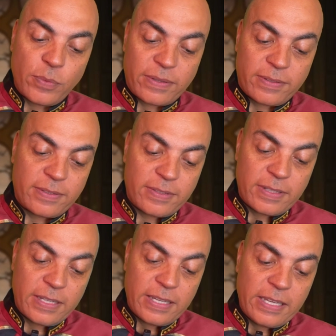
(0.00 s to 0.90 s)
with.
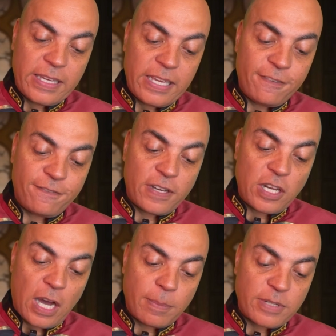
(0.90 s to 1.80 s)
If
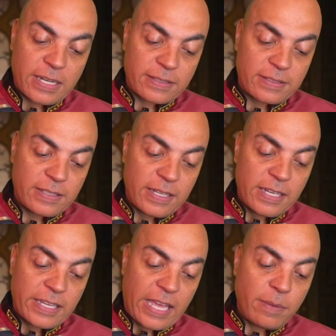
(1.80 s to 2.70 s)
an object
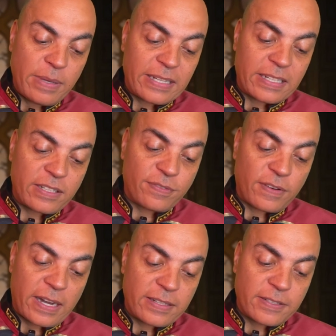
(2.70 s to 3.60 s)
can be
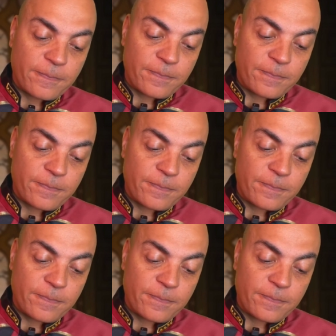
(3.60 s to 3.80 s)
identified